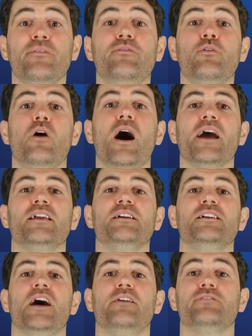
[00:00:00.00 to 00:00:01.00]
before I
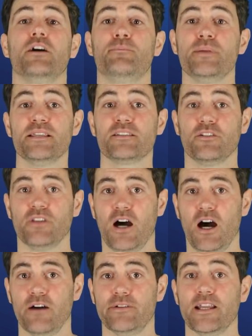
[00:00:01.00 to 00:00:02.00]
can cover a piece on the
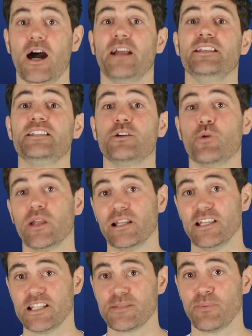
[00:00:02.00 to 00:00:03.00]
halving, I need to
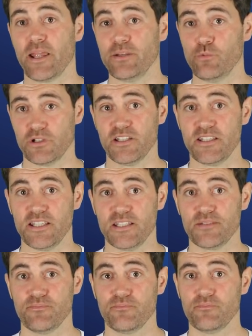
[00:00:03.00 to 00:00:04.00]
quickly explain what it
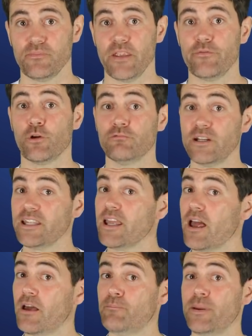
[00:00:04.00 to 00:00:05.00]
is. If you're
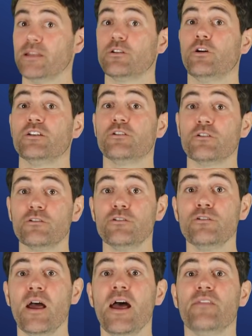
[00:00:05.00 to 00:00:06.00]
already a Bitcoin
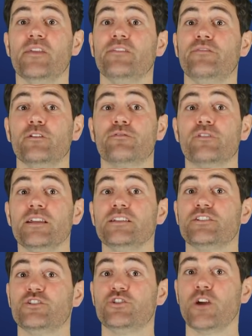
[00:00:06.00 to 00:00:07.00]
guru, then feel
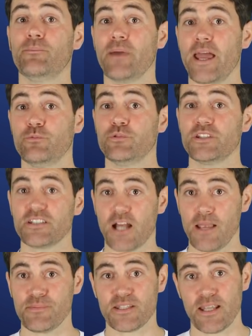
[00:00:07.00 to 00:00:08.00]
free to jump ahead with the
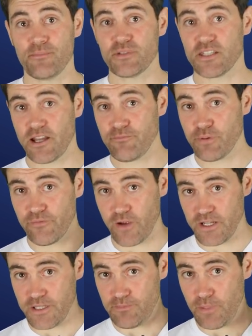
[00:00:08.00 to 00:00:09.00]
timestamps that I've
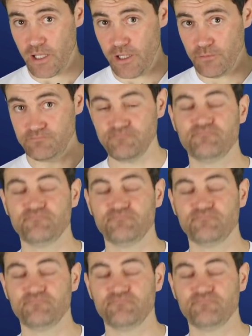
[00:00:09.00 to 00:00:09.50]
provided below.